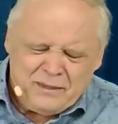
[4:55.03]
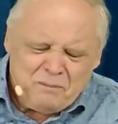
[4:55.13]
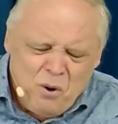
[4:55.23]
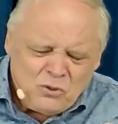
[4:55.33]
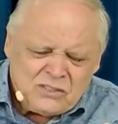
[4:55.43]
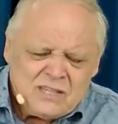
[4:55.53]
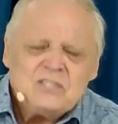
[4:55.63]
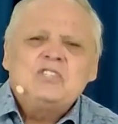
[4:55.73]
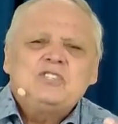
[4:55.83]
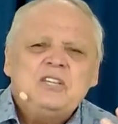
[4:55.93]
The most
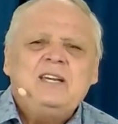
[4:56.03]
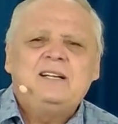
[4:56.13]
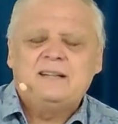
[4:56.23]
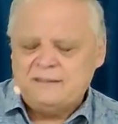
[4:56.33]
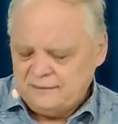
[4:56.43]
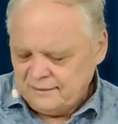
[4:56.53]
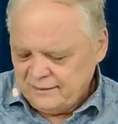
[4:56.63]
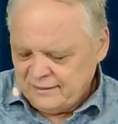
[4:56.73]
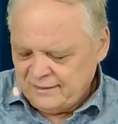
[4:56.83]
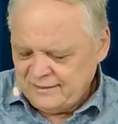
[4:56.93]
sincere
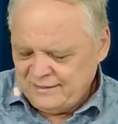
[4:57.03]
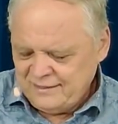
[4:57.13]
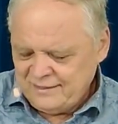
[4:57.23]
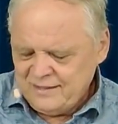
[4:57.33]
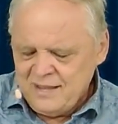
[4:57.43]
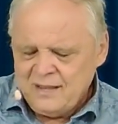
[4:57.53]
and, uh,